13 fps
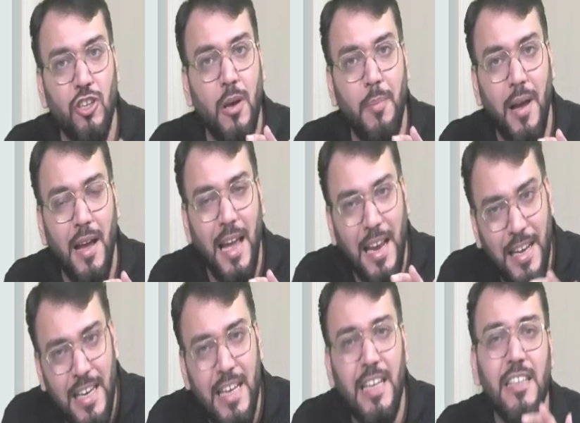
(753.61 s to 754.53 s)
of
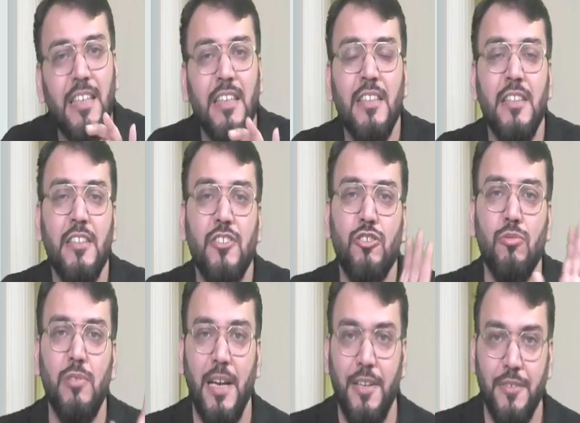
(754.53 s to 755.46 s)
any
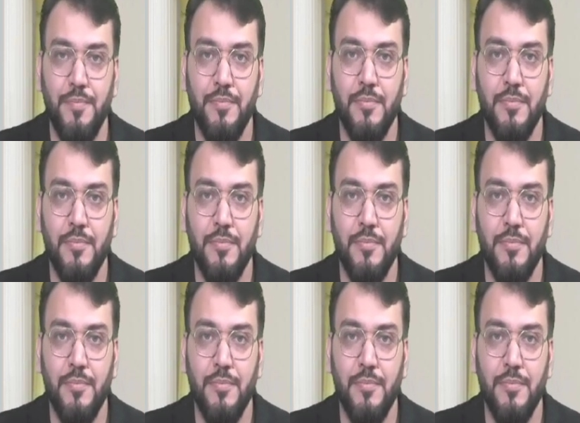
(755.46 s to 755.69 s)
student.